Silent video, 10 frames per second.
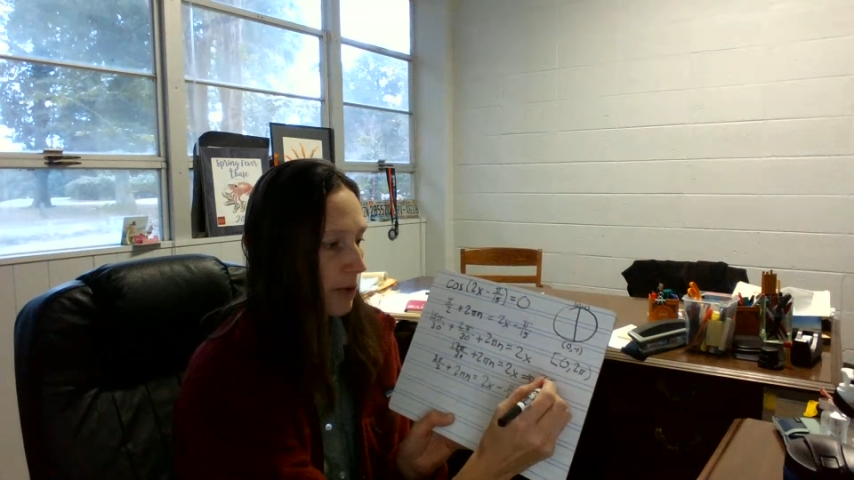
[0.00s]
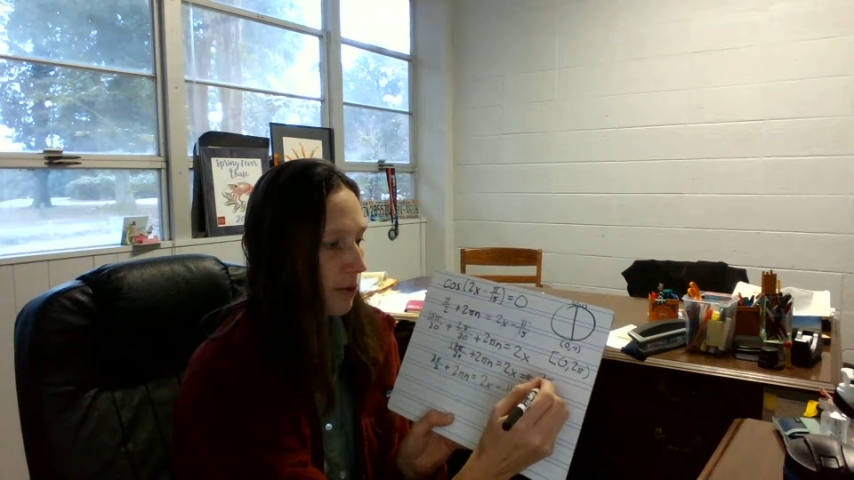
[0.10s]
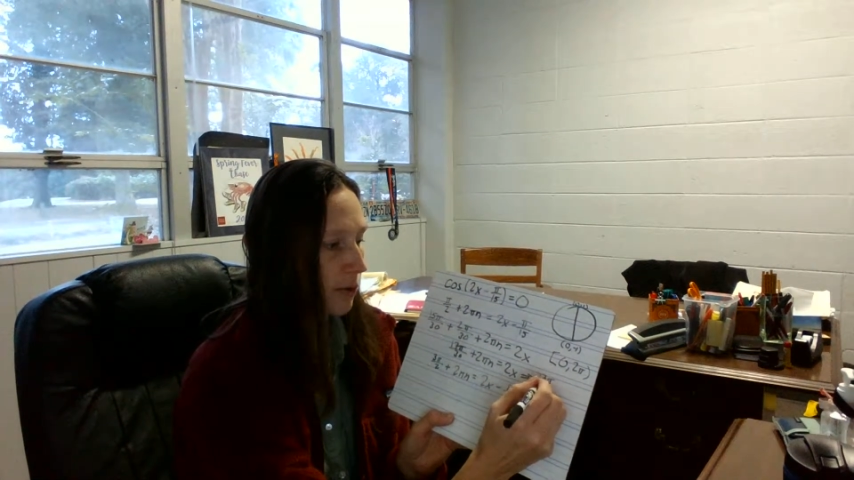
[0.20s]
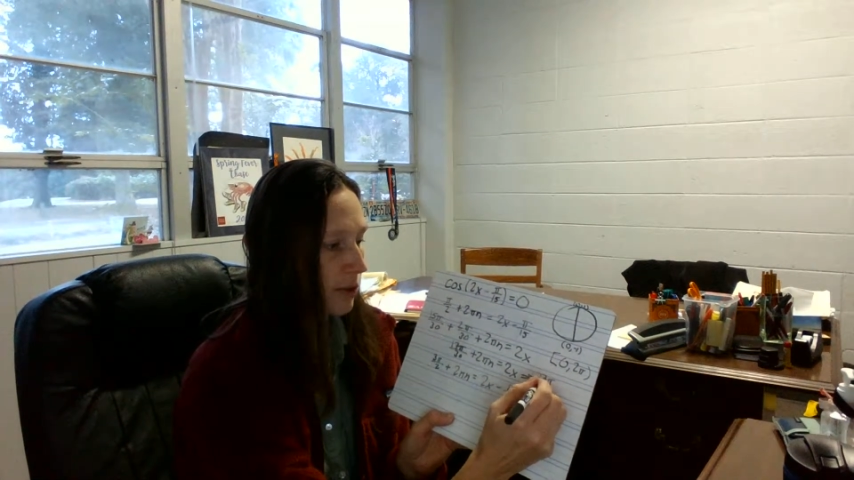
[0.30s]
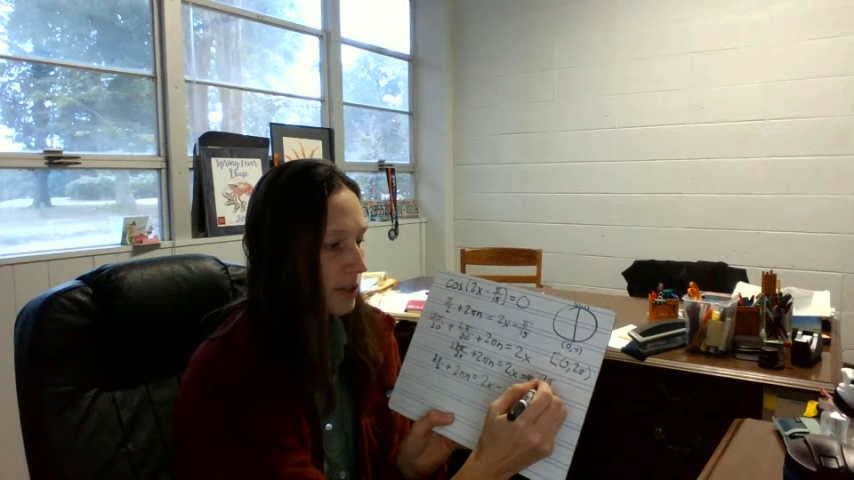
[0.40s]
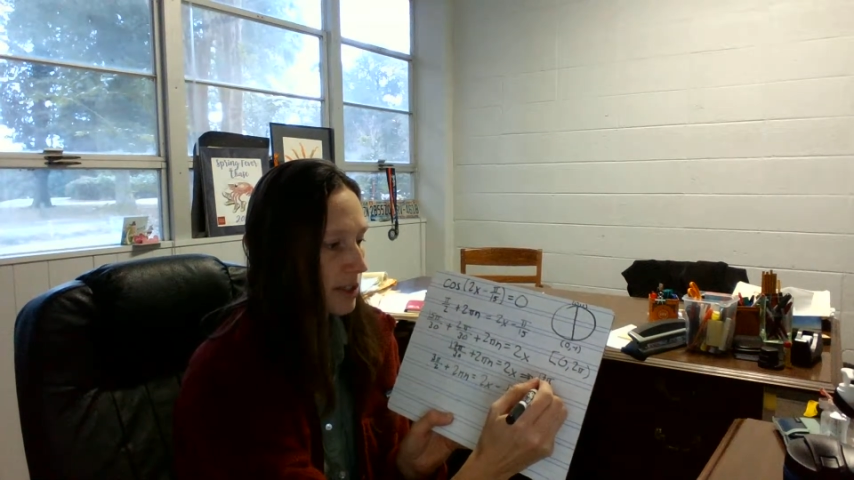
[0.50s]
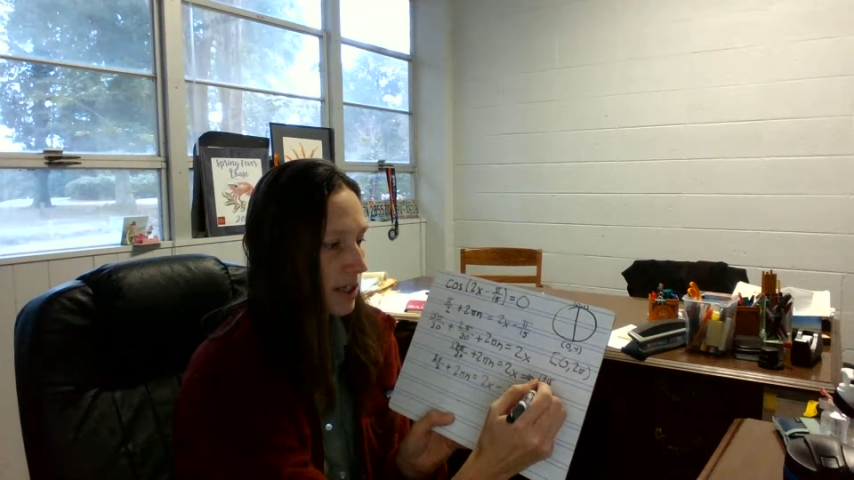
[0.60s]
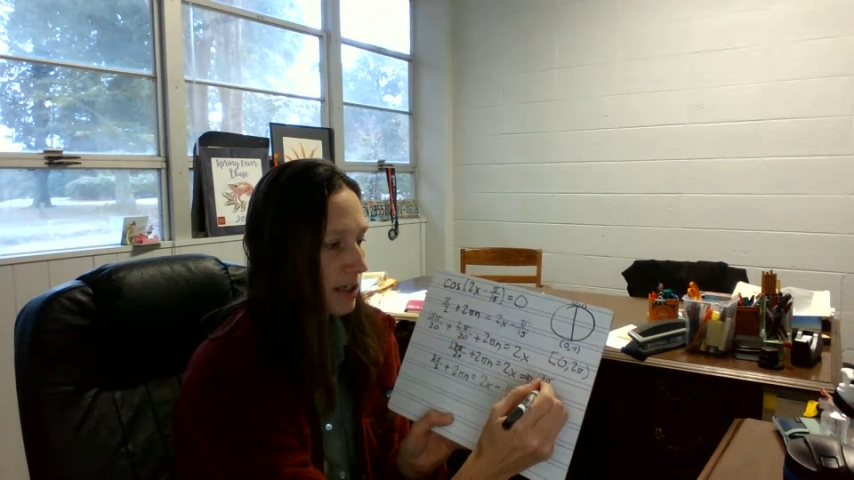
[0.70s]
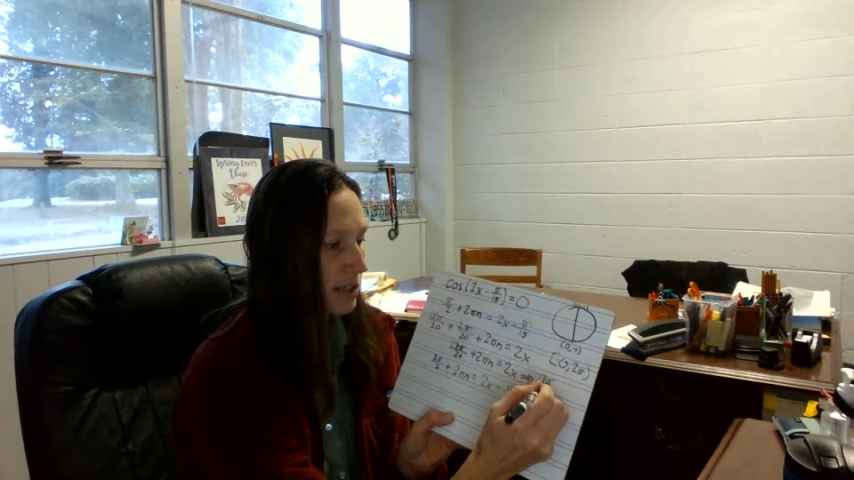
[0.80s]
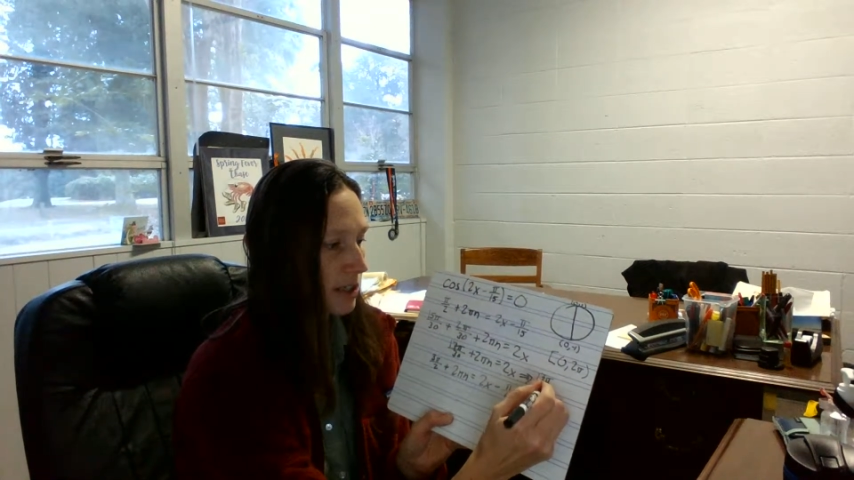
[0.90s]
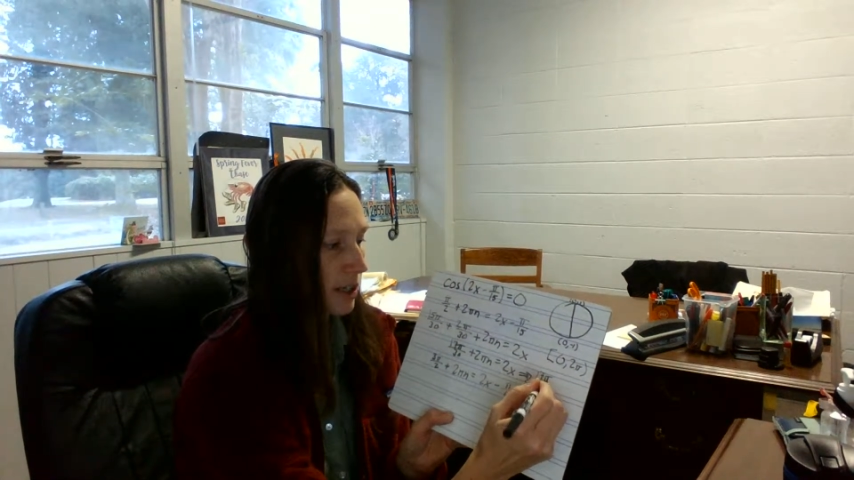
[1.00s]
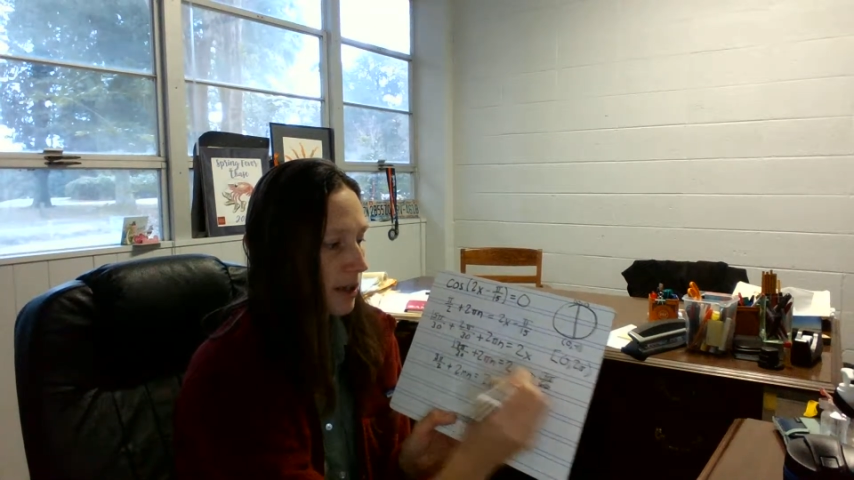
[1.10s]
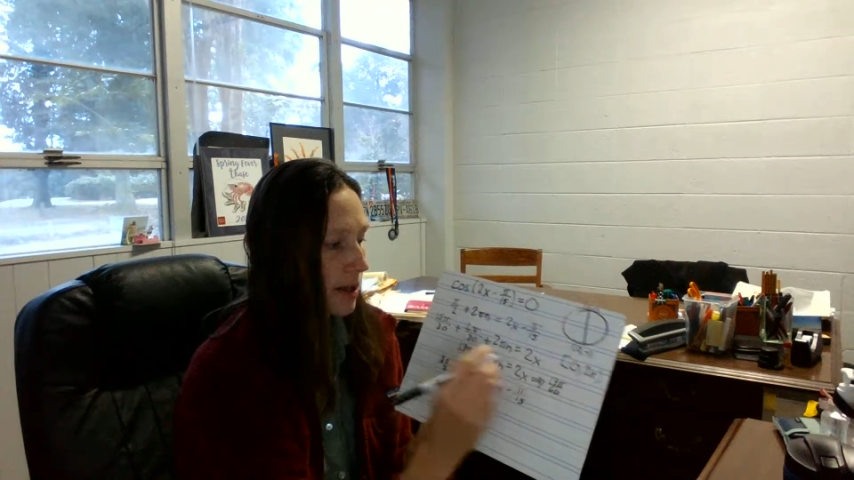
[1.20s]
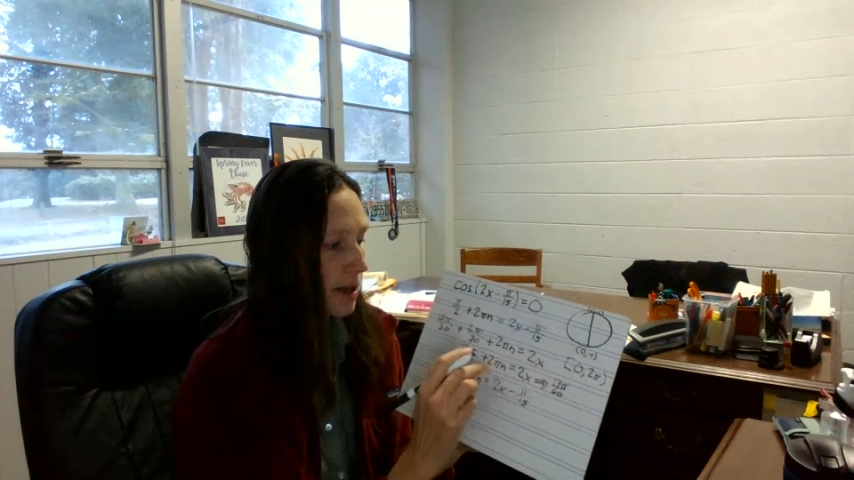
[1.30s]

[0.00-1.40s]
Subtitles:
over 60,